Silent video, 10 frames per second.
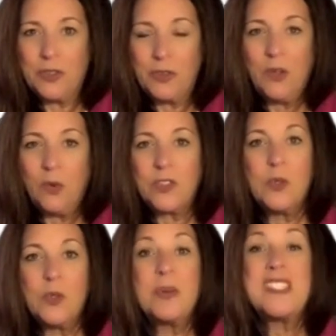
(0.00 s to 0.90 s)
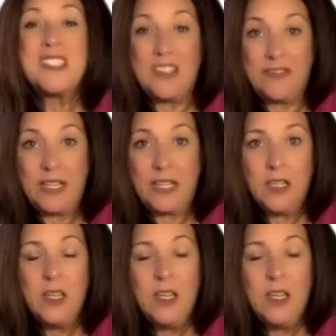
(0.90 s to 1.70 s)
right? Or to Pacific,